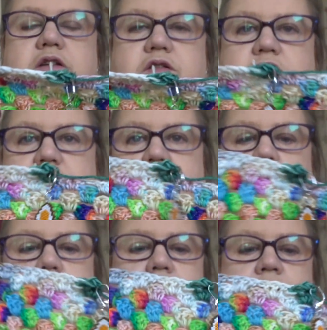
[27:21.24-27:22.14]
got a tiny
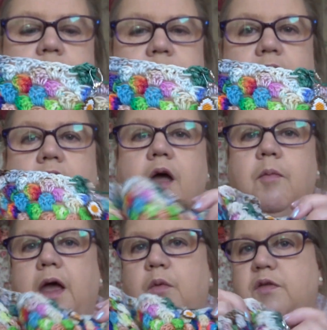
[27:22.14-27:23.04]
bit in.
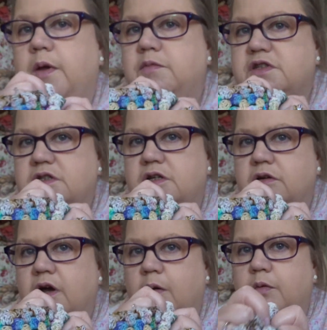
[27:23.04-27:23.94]
Bear with me, I'm just going to
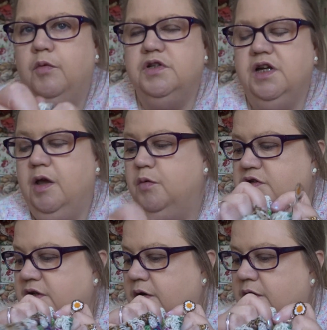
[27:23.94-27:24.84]
look up what day it
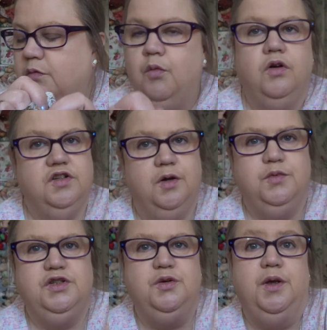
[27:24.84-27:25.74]
was and what I
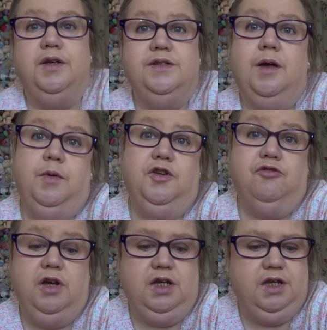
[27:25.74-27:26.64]
was doing, because I'm
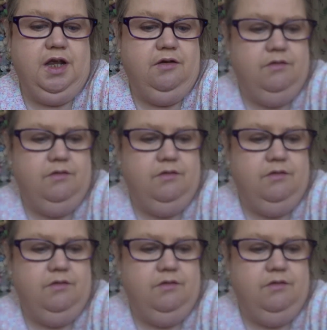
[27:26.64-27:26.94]
intrigued now.